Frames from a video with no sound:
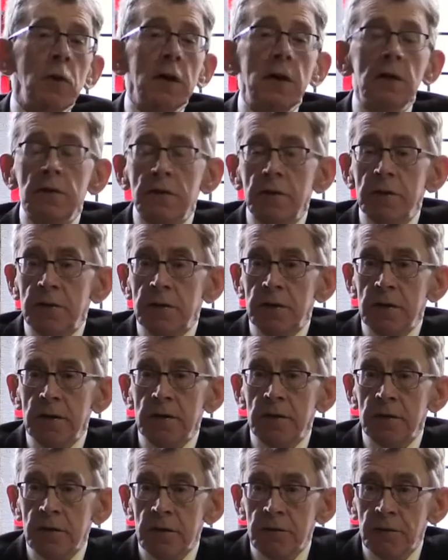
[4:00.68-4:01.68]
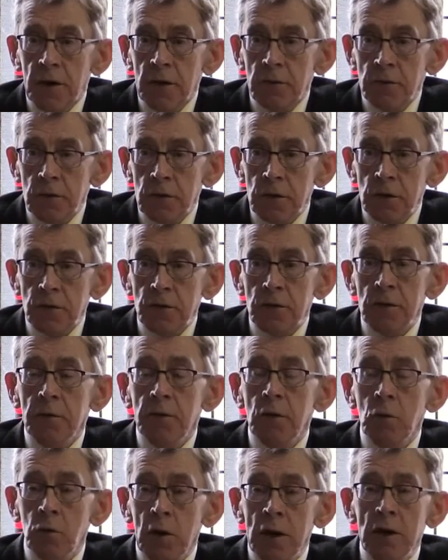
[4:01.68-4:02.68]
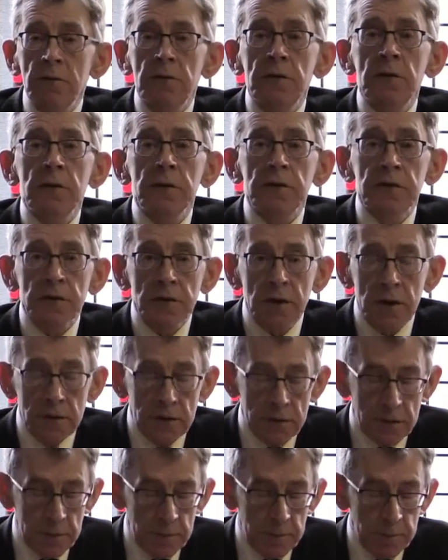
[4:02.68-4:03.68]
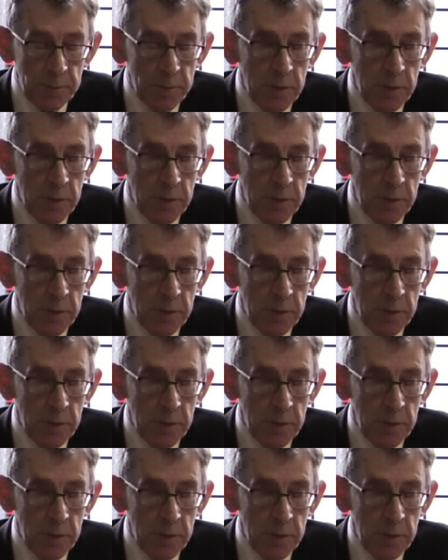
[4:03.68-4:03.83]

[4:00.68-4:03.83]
ways is seen as the foundation of the welfare state.